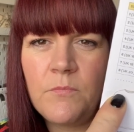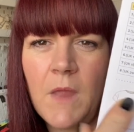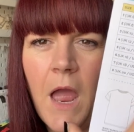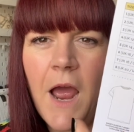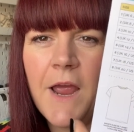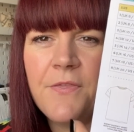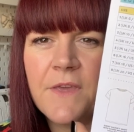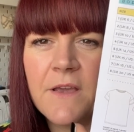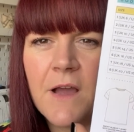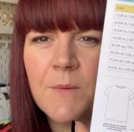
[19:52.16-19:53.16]
I
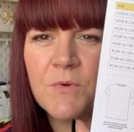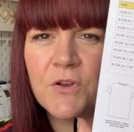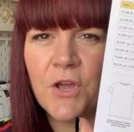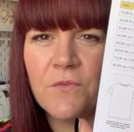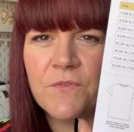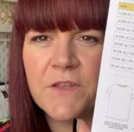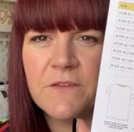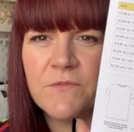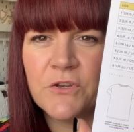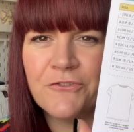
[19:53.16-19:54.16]
think I'm going to go for this
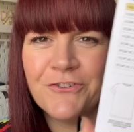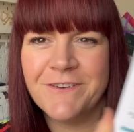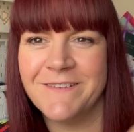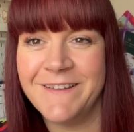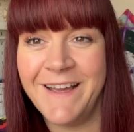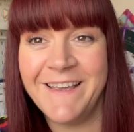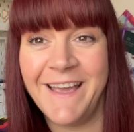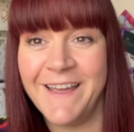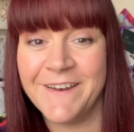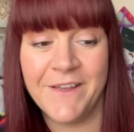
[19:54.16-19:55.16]
version.
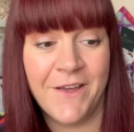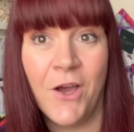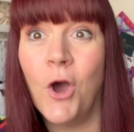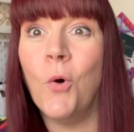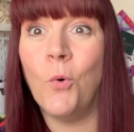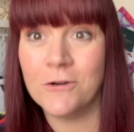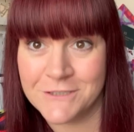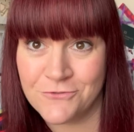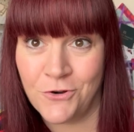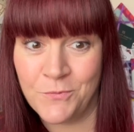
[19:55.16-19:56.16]
Again, what
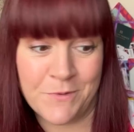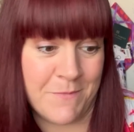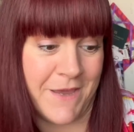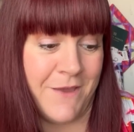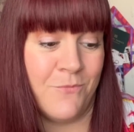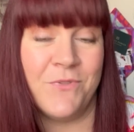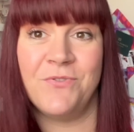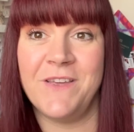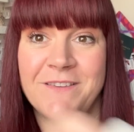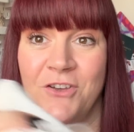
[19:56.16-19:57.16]
is wrong with me with
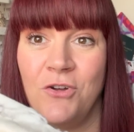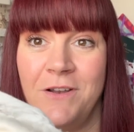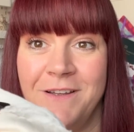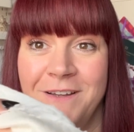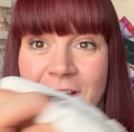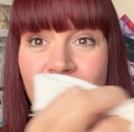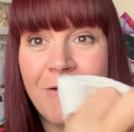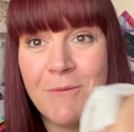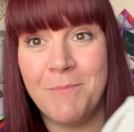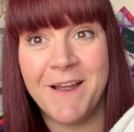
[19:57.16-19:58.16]
this colour
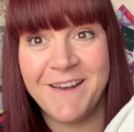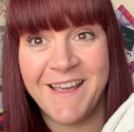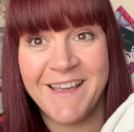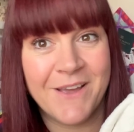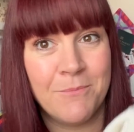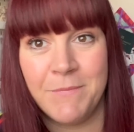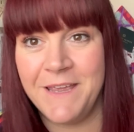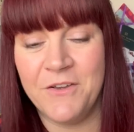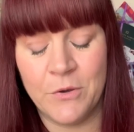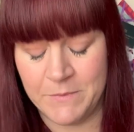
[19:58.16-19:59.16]
around my neck and
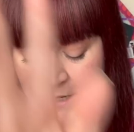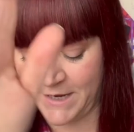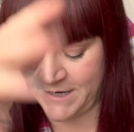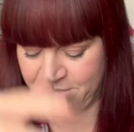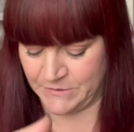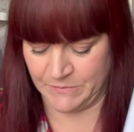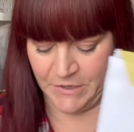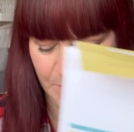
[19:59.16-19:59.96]
makeup? I don't know,